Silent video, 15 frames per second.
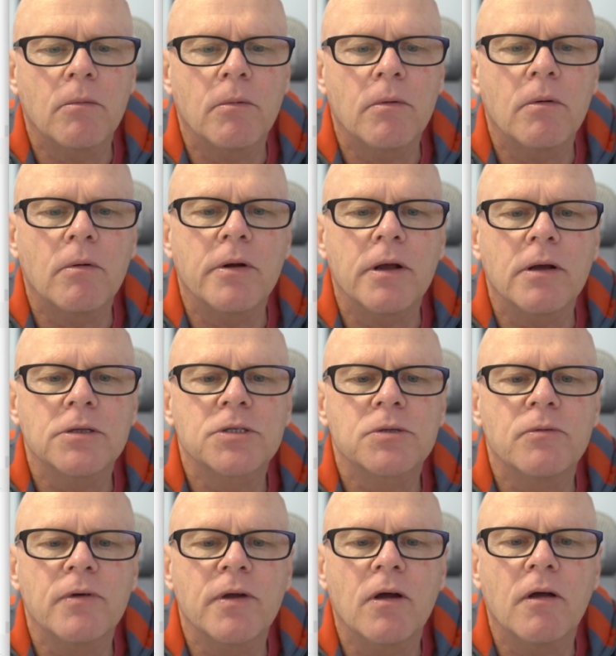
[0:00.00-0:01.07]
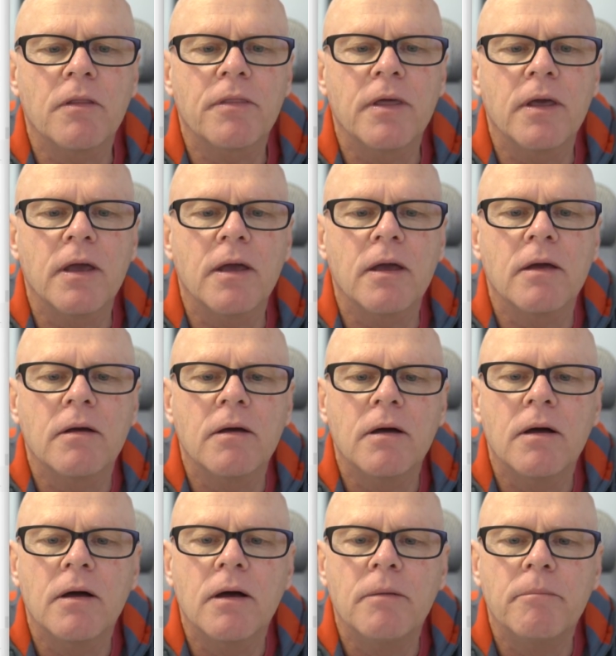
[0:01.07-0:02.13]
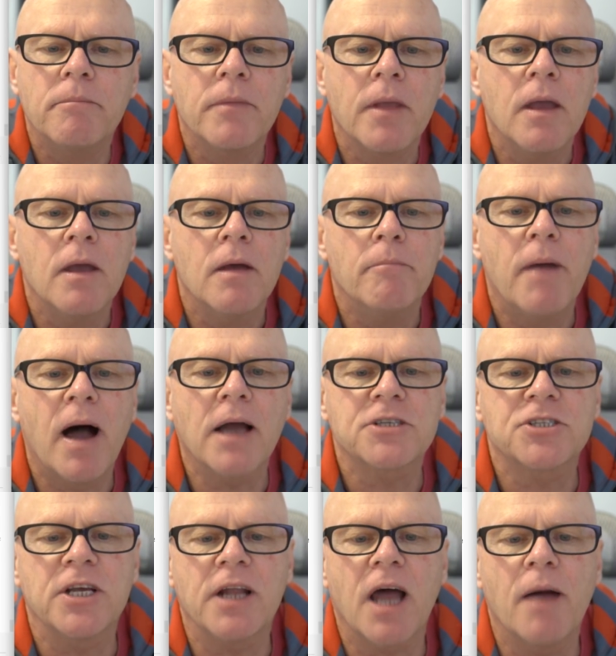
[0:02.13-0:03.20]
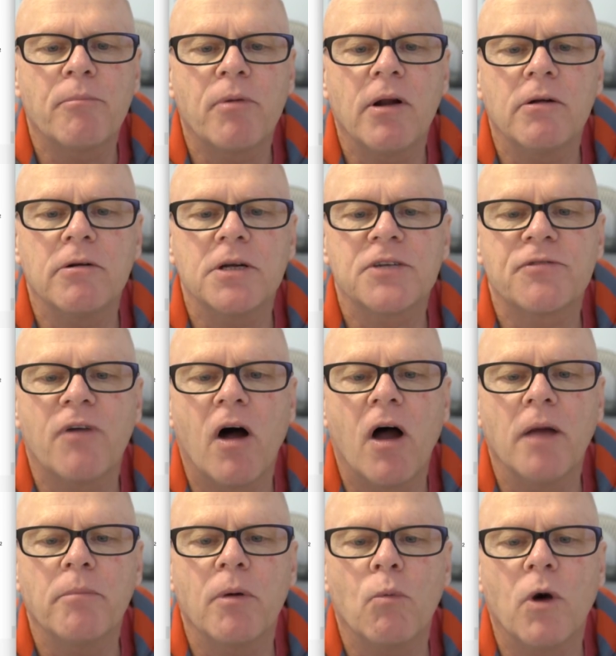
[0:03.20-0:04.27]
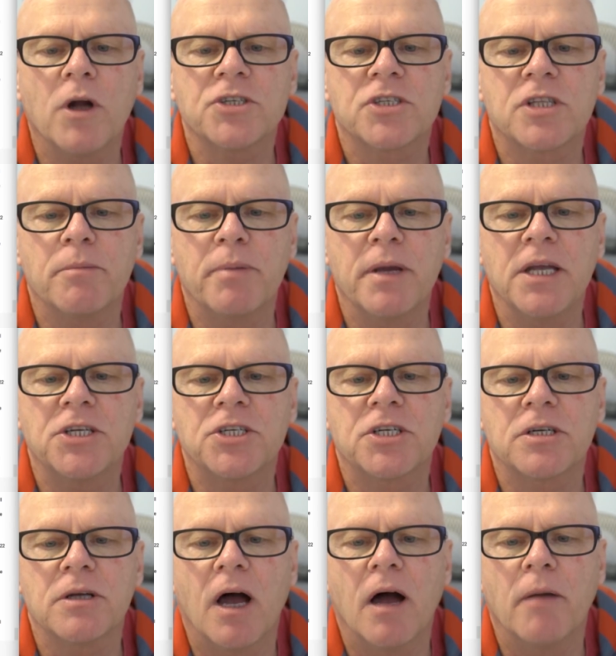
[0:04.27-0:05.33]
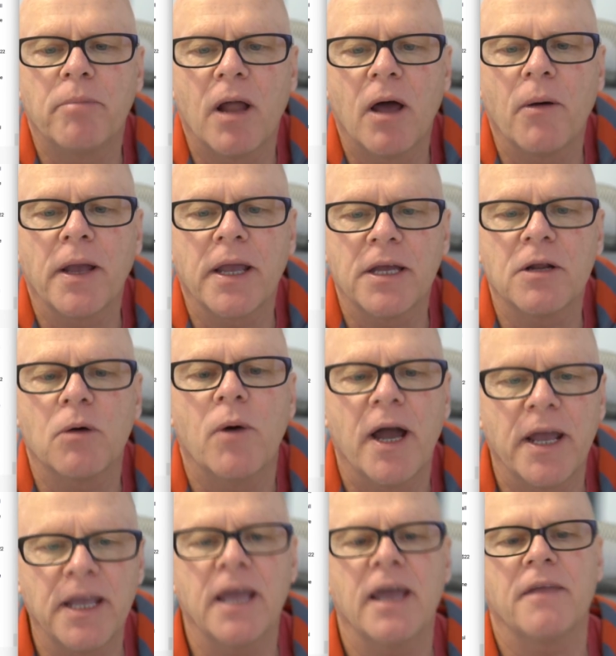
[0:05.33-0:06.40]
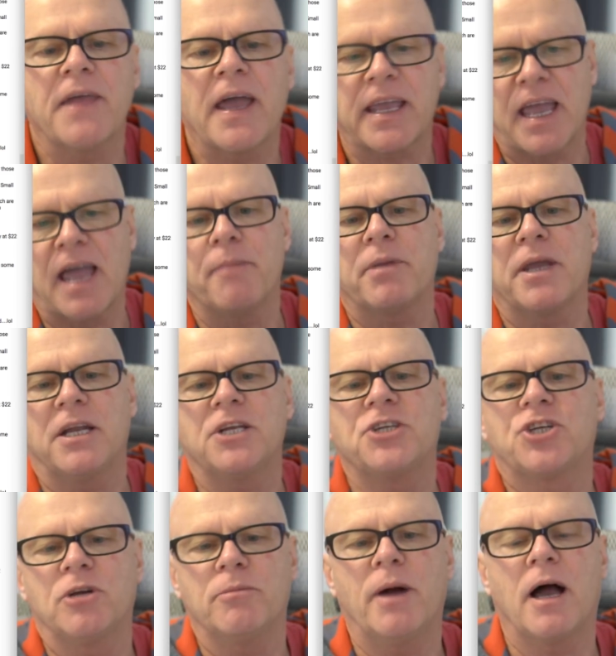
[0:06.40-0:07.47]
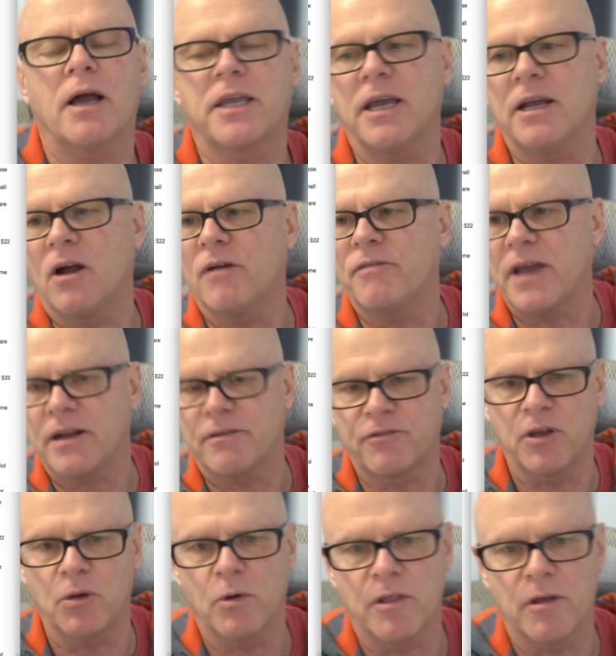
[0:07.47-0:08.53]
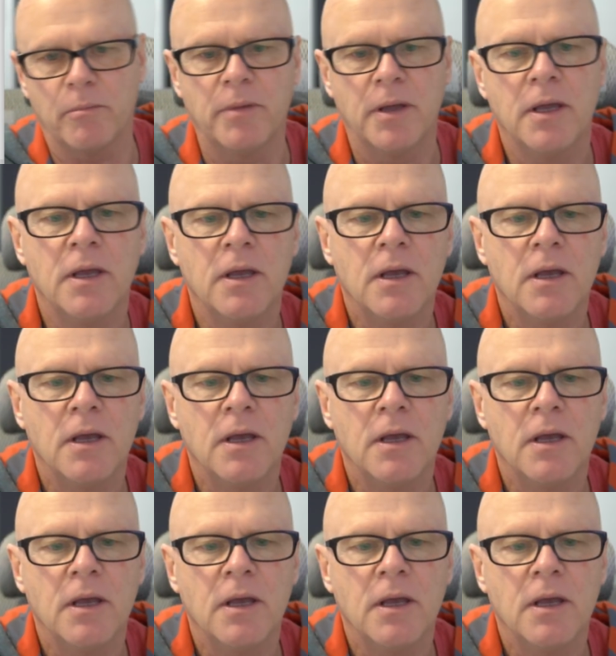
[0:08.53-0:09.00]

what else have we got there? Um, Mark said, umbrella is fine, but watch the beach uh, blowing it away. Yeah, and that can be an issue, Mark. Yeah, and I've had a few of them.